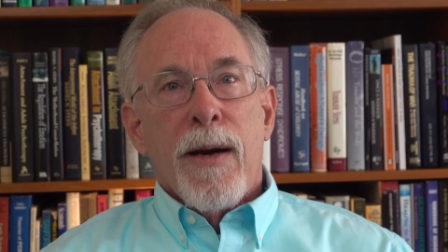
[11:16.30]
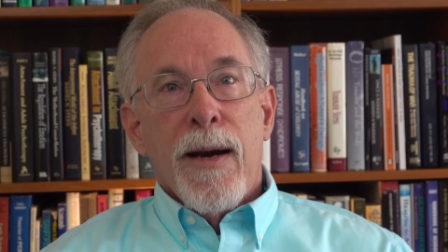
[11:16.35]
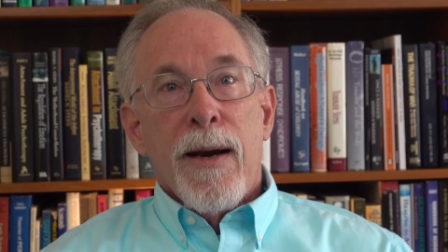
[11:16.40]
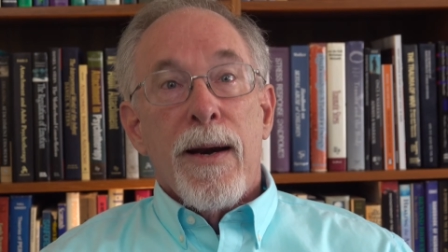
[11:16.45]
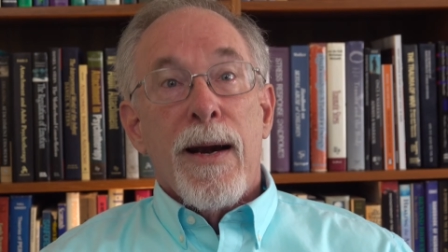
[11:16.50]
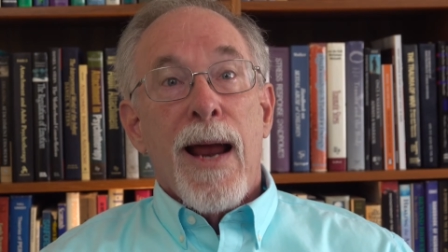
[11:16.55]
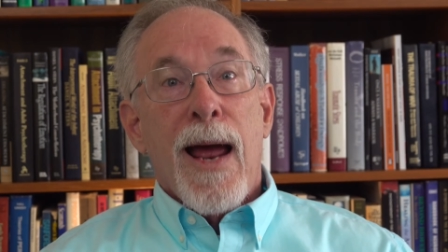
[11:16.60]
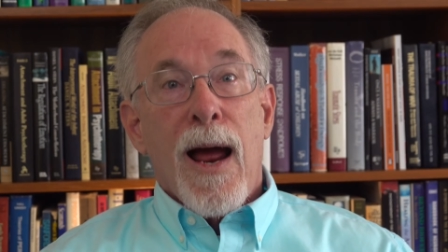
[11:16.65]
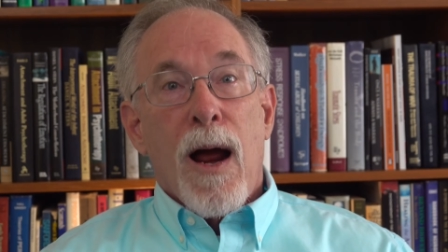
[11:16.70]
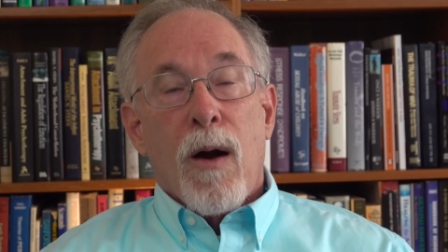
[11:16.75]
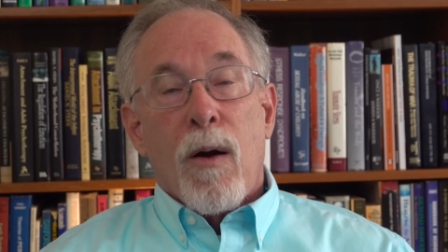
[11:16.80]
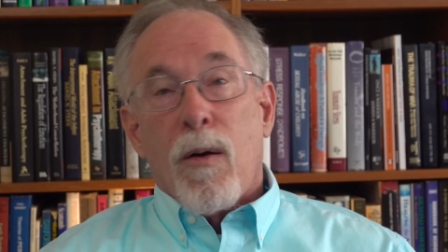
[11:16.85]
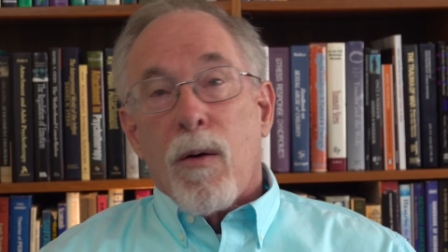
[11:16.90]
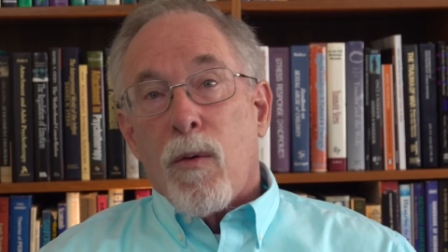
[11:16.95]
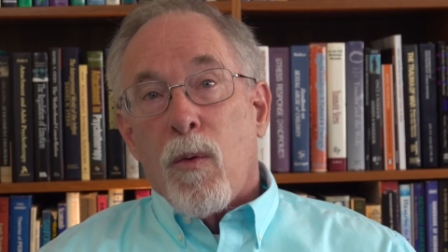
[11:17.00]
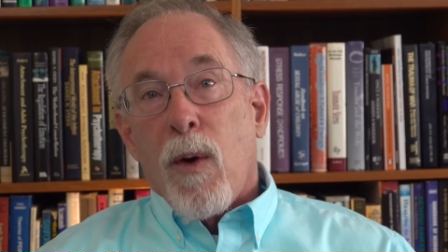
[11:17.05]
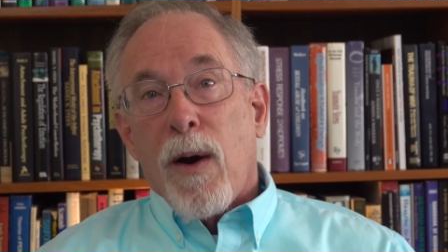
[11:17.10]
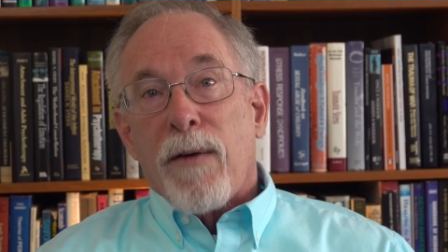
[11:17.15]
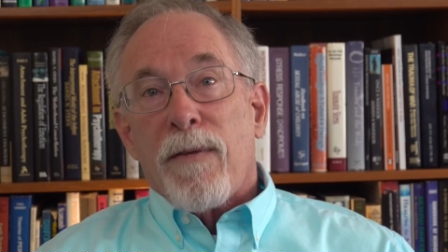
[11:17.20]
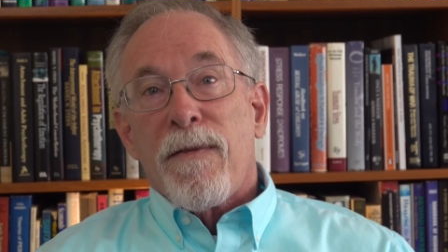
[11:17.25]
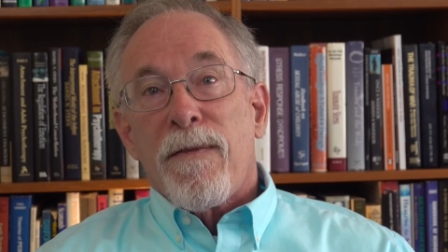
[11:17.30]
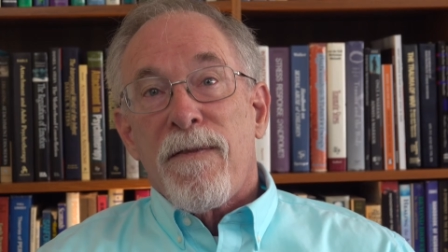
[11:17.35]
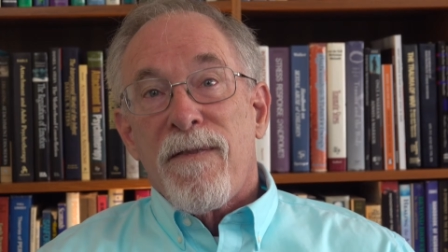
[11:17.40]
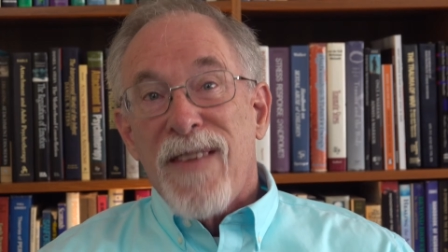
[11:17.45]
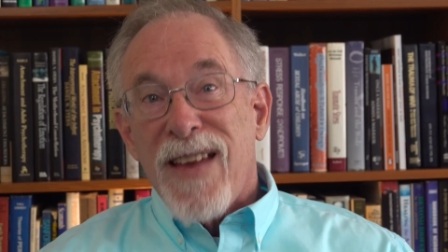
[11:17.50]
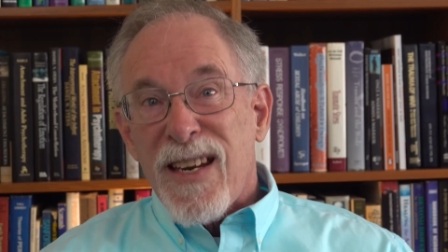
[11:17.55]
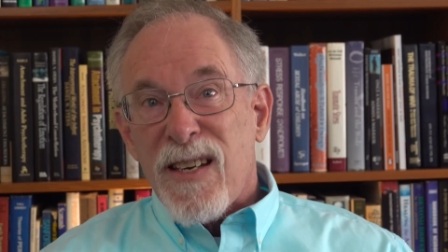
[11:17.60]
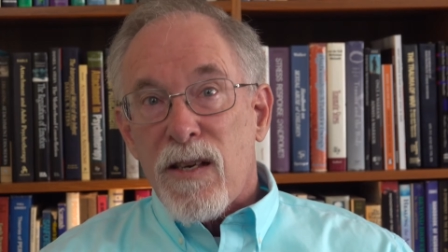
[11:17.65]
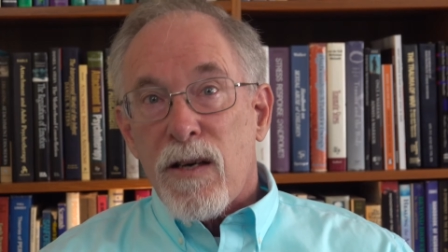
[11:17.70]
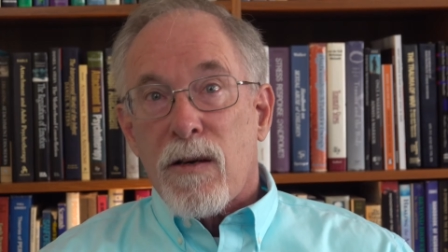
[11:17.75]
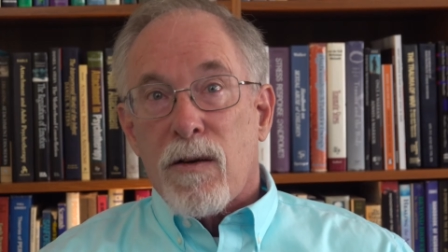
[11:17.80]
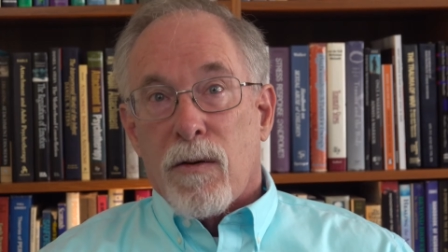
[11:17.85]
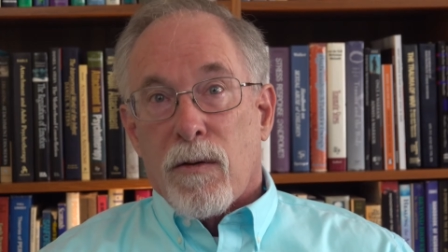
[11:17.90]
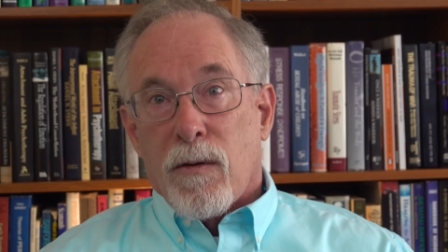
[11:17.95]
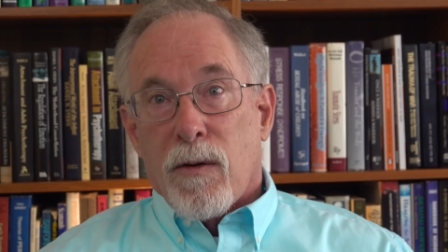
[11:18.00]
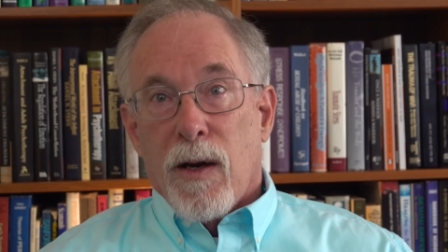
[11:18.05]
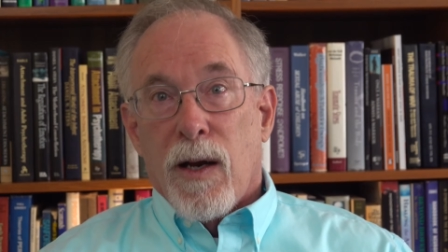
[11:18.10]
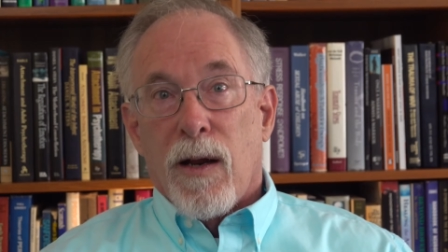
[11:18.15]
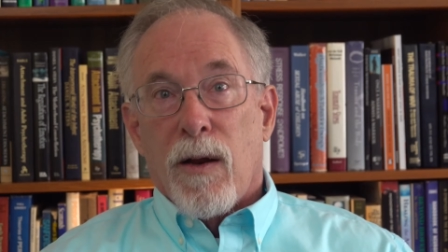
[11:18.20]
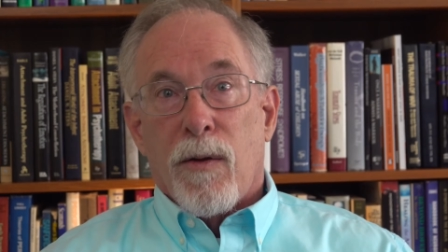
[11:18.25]
Now, what
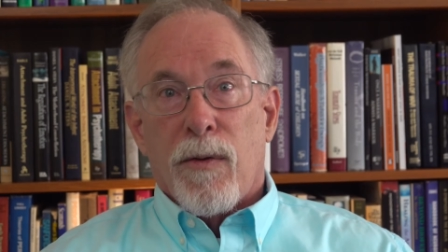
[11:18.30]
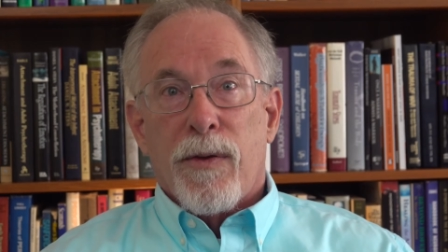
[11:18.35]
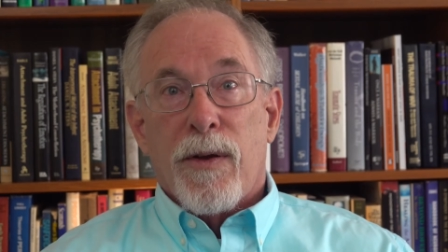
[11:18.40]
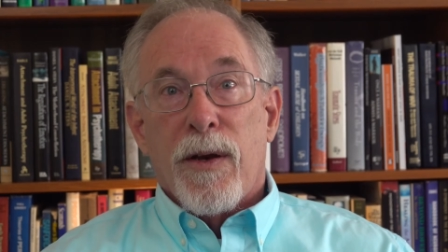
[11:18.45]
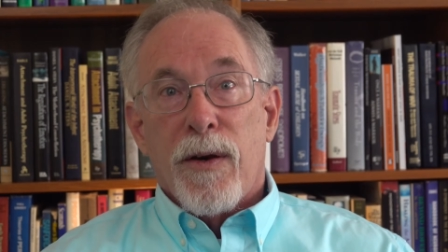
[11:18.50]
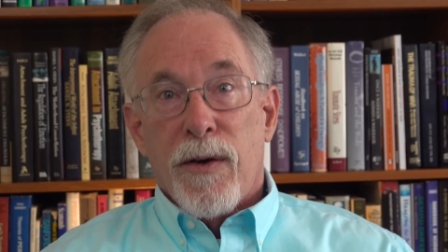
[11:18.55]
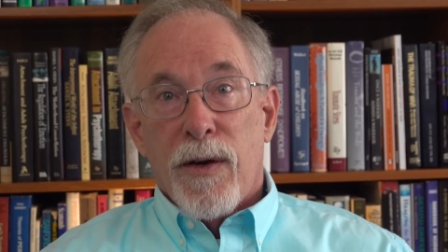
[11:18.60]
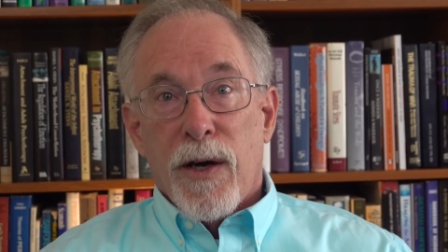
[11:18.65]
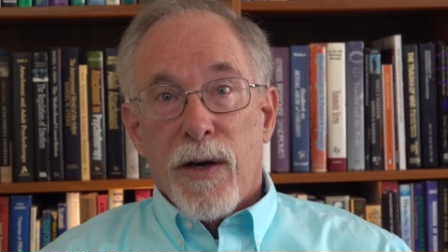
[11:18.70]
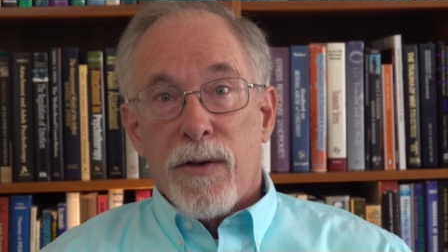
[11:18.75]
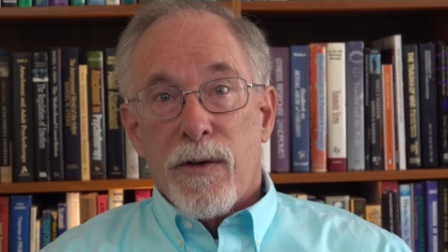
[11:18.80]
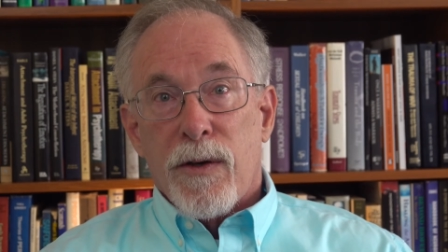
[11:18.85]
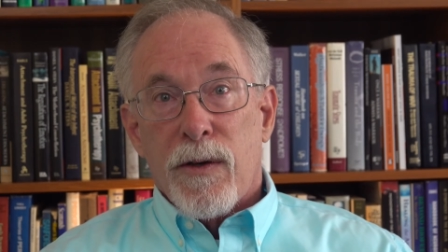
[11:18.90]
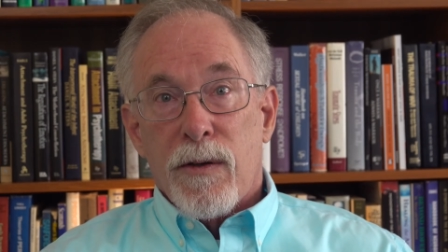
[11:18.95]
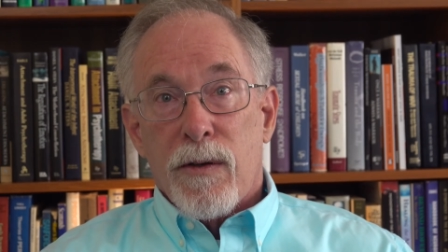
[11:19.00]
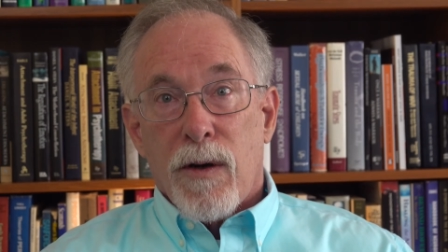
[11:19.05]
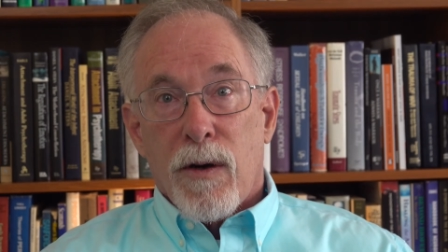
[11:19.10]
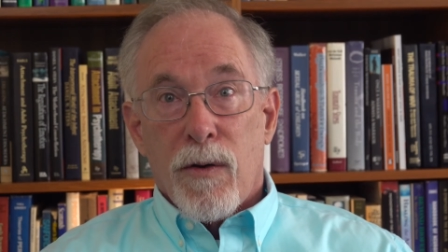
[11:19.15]
physical health conditions